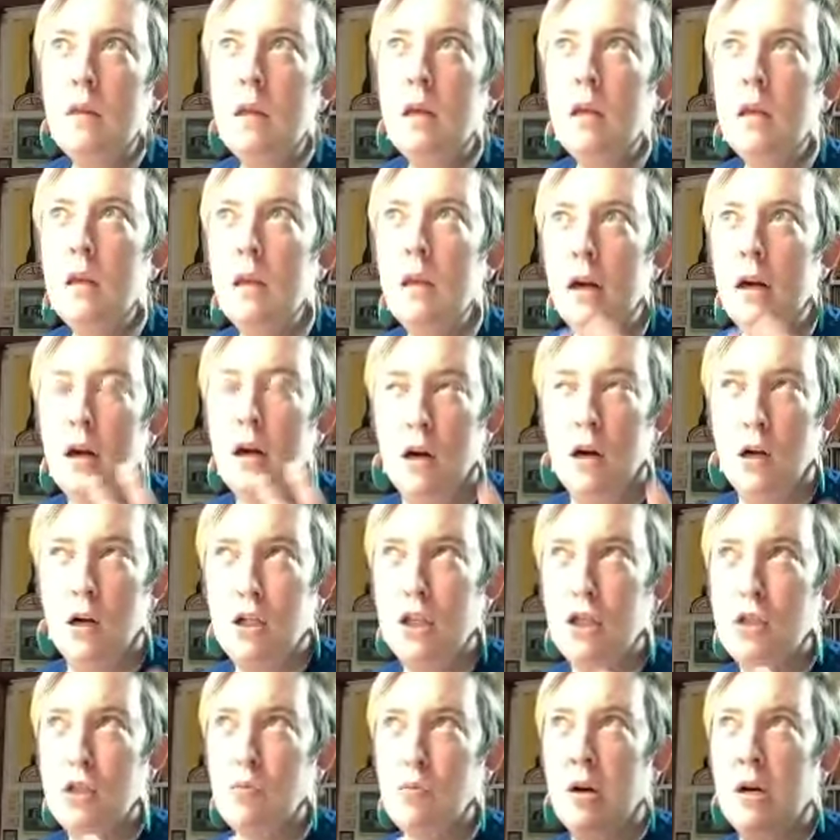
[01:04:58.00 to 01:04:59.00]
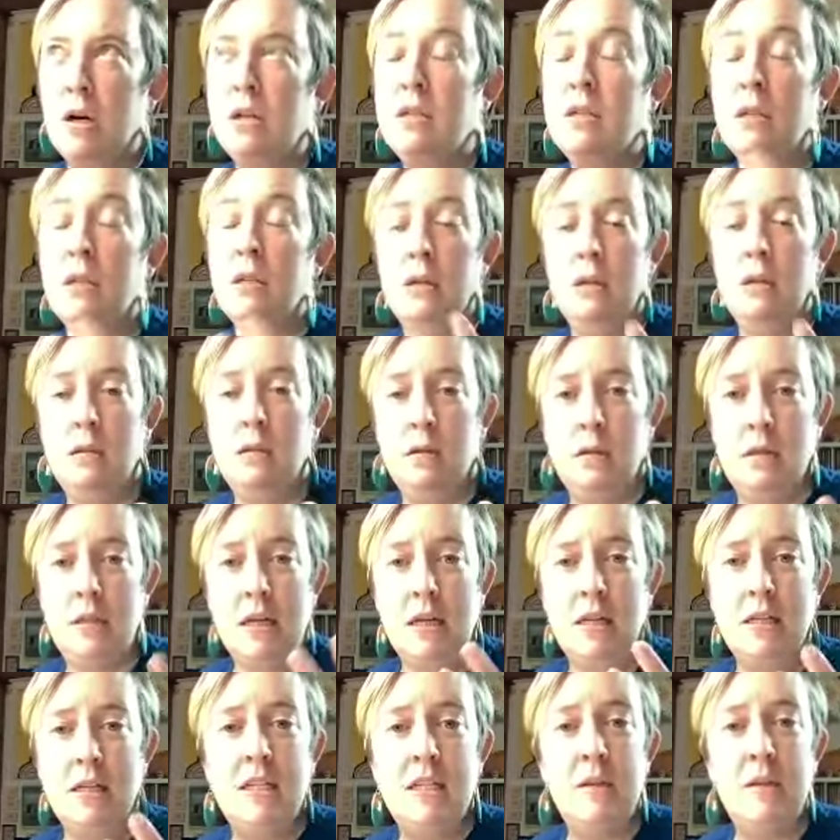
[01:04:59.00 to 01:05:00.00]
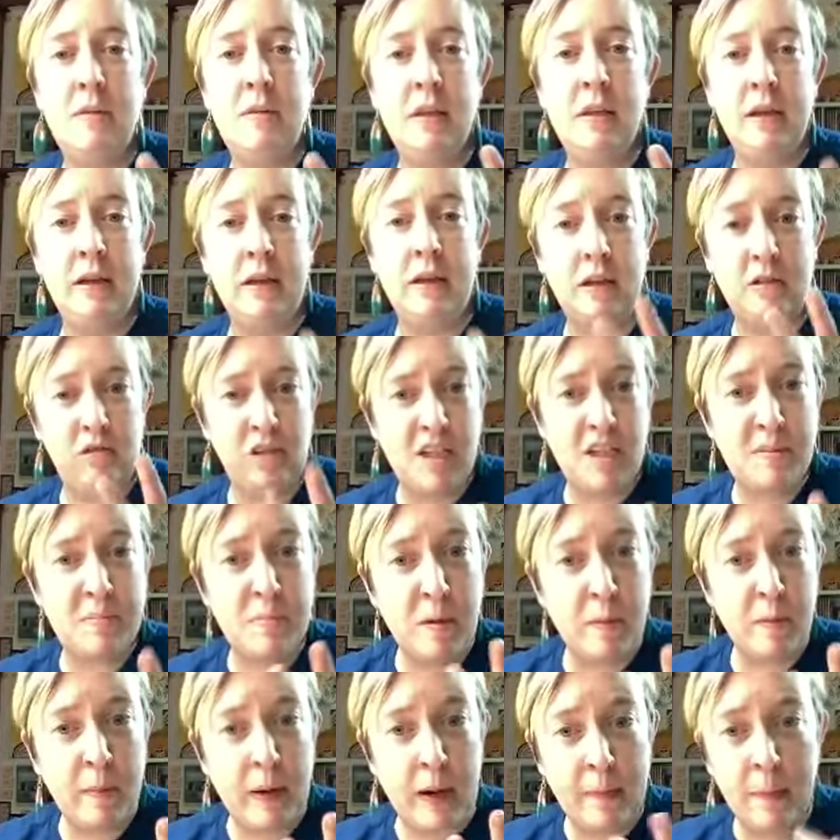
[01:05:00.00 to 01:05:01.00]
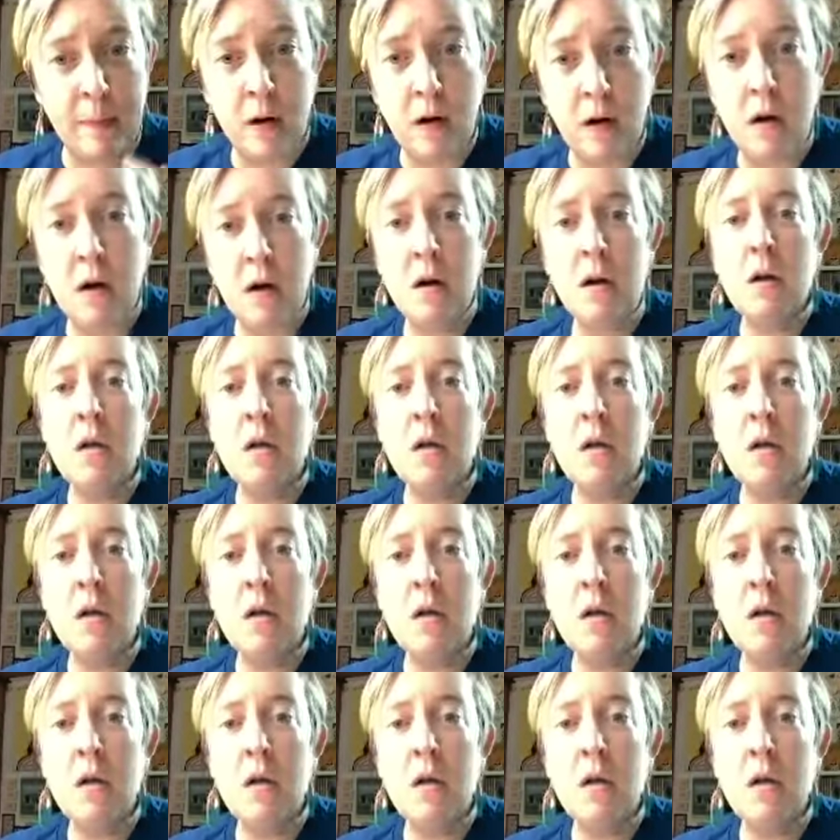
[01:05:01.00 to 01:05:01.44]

like arches where it tends to be like a crisper paper.